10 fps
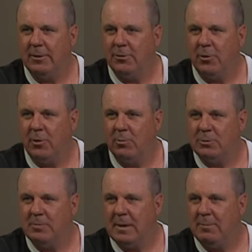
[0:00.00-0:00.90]
and third was
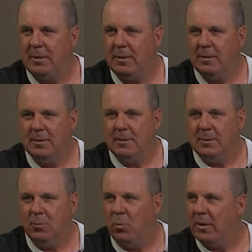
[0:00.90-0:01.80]
maybe
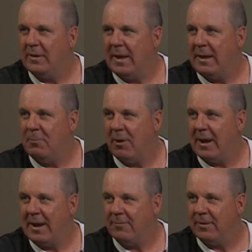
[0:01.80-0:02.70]
1 game or a
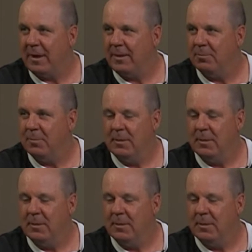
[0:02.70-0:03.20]
half a game.